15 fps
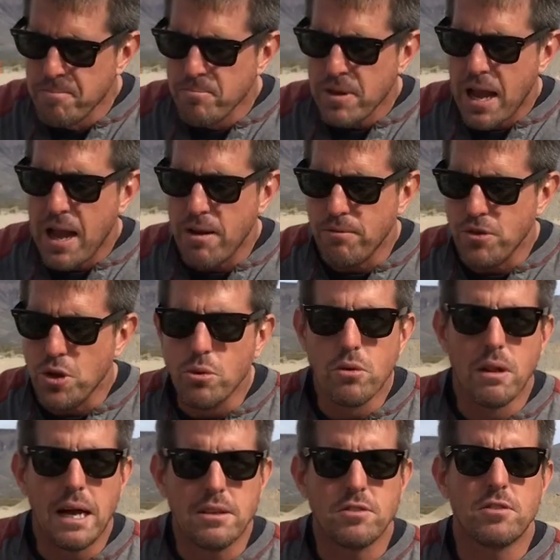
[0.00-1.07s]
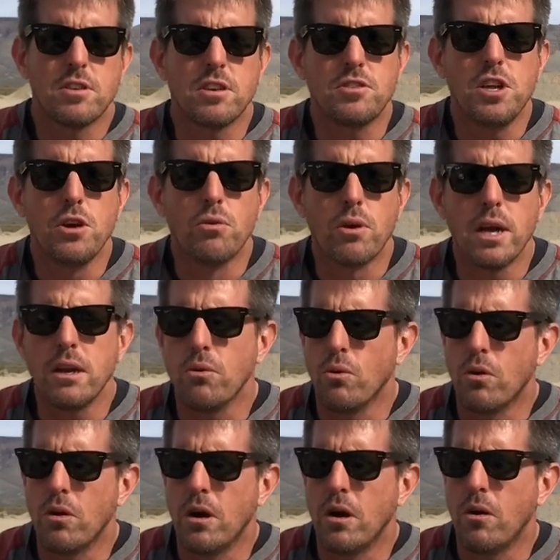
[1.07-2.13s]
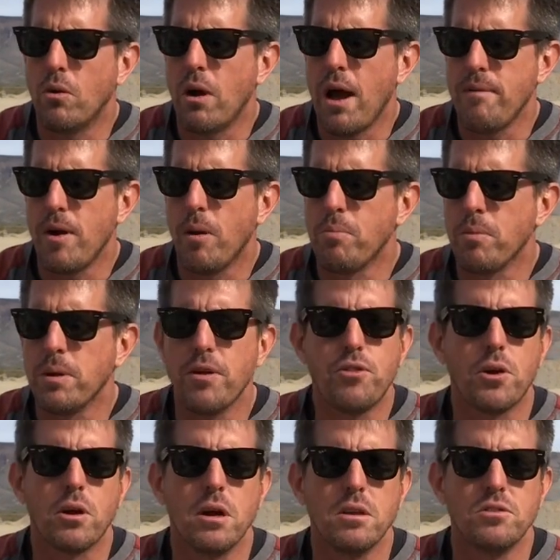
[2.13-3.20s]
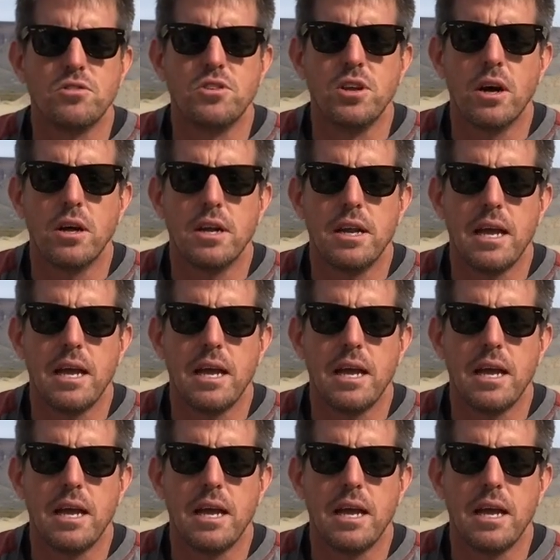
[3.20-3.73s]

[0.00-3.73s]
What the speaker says: have utilized 60 grit or I've helped them get their guns done,